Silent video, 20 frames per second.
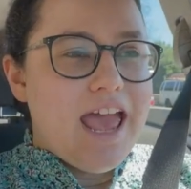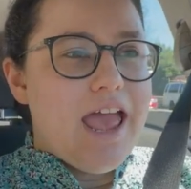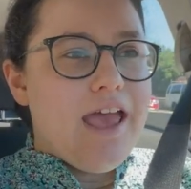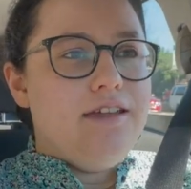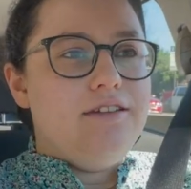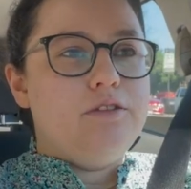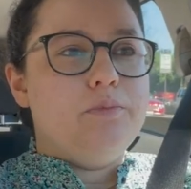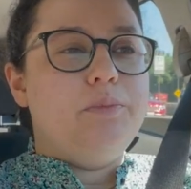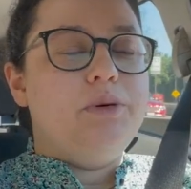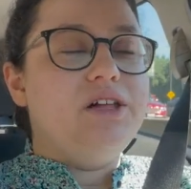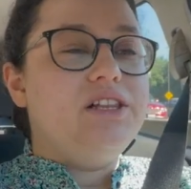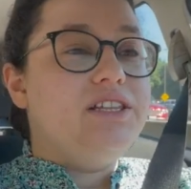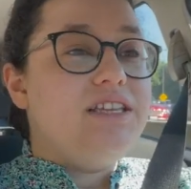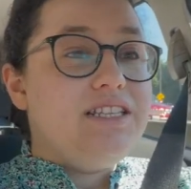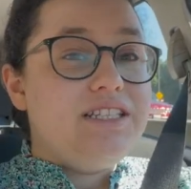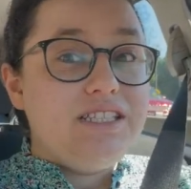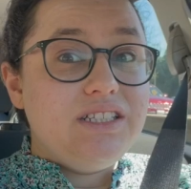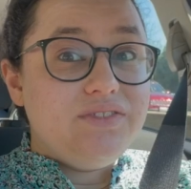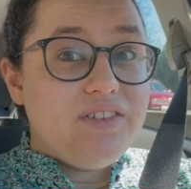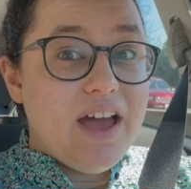and
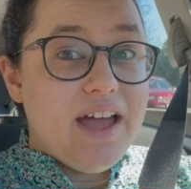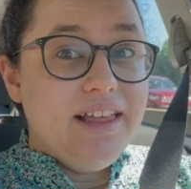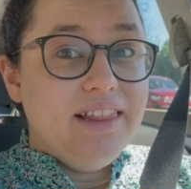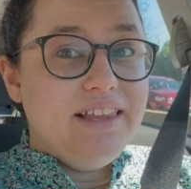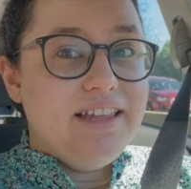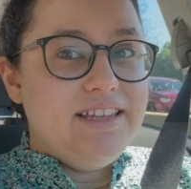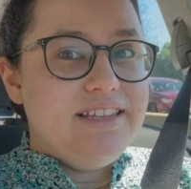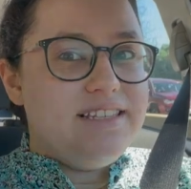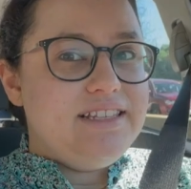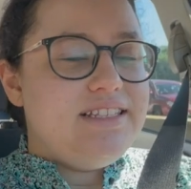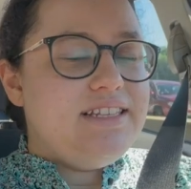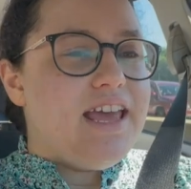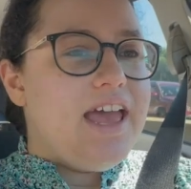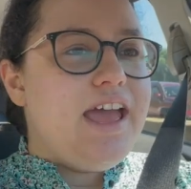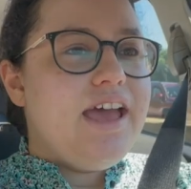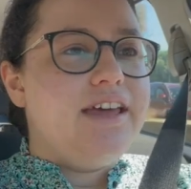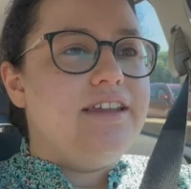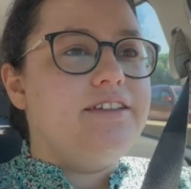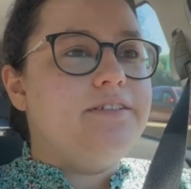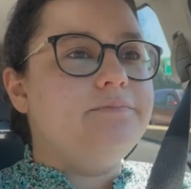police violence
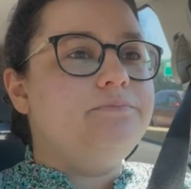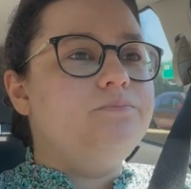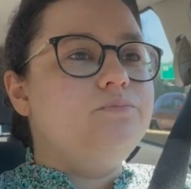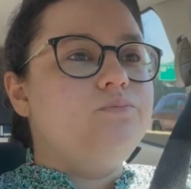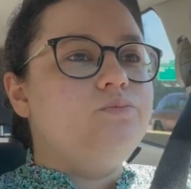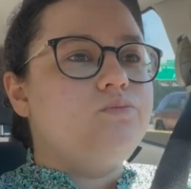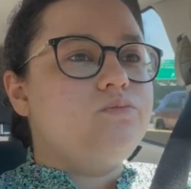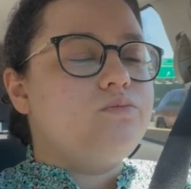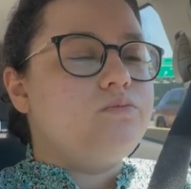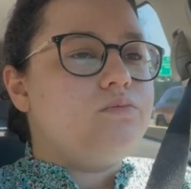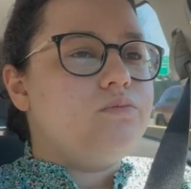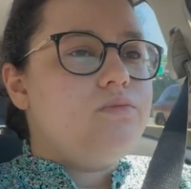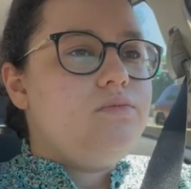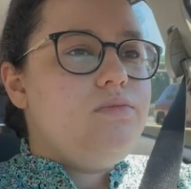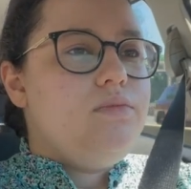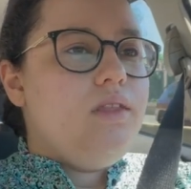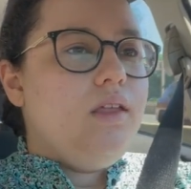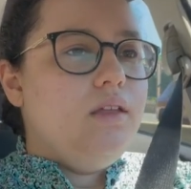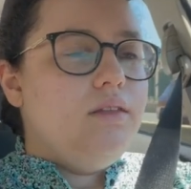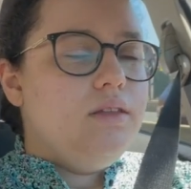
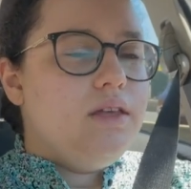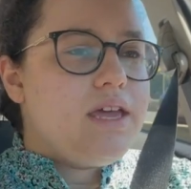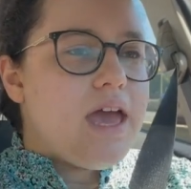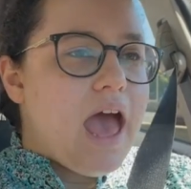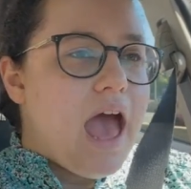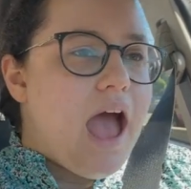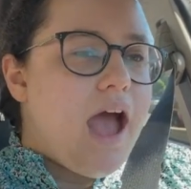and, like,